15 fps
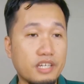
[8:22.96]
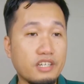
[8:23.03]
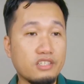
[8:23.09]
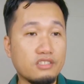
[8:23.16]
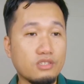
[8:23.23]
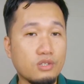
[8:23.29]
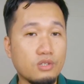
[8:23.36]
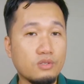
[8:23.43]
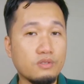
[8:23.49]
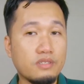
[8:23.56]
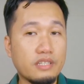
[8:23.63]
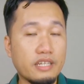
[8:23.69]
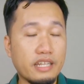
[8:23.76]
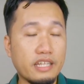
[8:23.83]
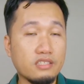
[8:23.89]
Ayun, so
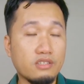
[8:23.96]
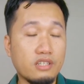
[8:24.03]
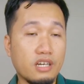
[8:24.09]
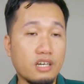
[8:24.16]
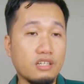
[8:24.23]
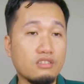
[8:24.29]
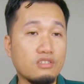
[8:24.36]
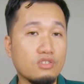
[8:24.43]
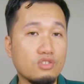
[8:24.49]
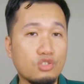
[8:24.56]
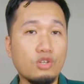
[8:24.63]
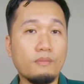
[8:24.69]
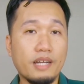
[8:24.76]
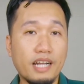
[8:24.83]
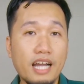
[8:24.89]
narealize ko na
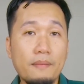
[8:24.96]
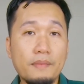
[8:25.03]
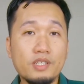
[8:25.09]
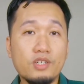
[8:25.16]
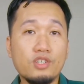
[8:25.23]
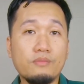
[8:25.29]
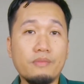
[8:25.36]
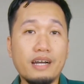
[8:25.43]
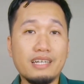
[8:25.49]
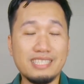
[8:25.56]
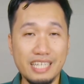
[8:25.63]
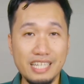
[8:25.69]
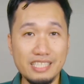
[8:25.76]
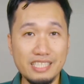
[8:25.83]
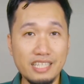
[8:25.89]
doon magagamit ko yung mga
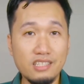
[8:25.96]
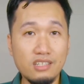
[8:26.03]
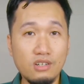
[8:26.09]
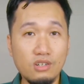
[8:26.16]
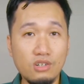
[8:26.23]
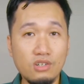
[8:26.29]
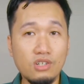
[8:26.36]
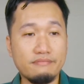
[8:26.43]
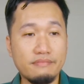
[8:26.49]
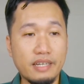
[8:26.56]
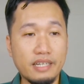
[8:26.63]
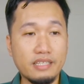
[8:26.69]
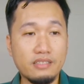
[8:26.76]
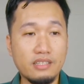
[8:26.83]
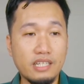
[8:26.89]
skill set ko. I
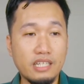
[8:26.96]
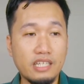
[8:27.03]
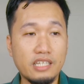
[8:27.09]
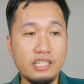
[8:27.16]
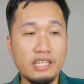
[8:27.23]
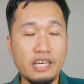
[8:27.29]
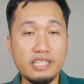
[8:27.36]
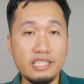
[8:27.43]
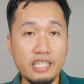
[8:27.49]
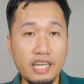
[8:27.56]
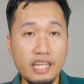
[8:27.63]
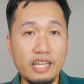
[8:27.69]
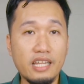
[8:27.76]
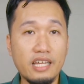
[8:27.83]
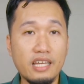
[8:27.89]
could really
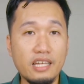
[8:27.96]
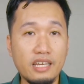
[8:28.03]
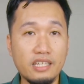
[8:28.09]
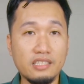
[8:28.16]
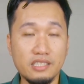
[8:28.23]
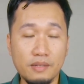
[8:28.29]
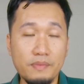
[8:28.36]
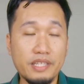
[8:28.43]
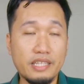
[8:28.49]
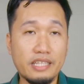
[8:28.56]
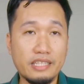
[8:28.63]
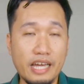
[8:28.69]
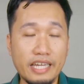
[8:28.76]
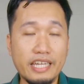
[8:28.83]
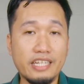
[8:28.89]
excel and something that
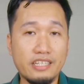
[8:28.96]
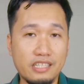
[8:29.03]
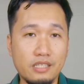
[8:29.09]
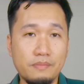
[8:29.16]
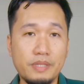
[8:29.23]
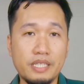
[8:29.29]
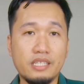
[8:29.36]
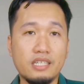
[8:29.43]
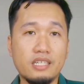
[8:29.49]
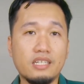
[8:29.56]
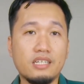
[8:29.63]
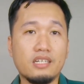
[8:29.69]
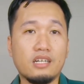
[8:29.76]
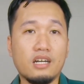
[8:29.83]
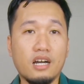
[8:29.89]
I can really be
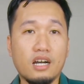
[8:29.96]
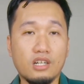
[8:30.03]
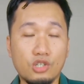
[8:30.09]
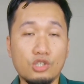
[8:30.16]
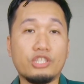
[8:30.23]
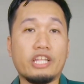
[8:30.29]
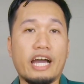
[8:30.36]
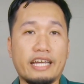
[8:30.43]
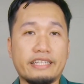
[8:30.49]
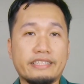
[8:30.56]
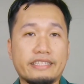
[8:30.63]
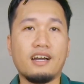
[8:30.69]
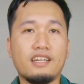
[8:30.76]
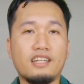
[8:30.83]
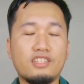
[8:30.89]
Uh, good at.
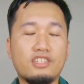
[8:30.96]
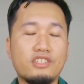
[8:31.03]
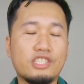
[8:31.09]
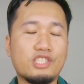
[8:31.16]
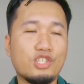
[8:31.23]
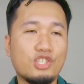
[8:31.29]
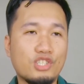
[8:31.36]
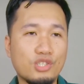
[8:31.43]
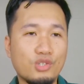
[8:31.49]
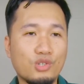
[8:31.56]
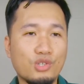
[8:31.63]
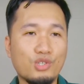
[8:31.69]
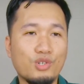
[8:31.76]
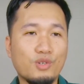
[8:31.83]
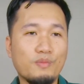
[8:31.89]
Another reason is siguro
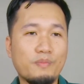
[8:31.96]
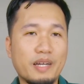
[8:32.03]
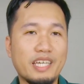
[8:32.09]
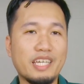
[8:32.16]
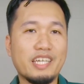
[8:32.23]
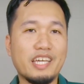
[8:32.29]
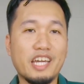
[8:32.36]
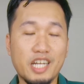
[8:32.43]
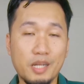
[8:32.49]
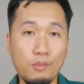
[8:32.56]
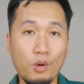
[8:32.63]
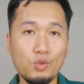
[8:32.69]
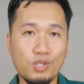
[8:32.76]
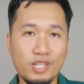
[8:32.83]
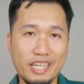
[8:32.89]
yung pagiging
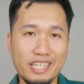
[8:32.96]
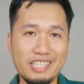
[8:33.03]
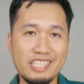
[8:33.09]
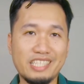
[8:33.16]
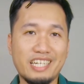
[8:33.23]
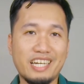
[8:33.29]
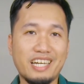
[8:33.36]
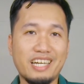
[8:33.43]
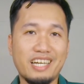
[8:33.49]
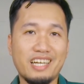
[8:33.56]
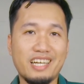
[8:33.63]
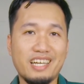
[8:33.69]
remote ready niya.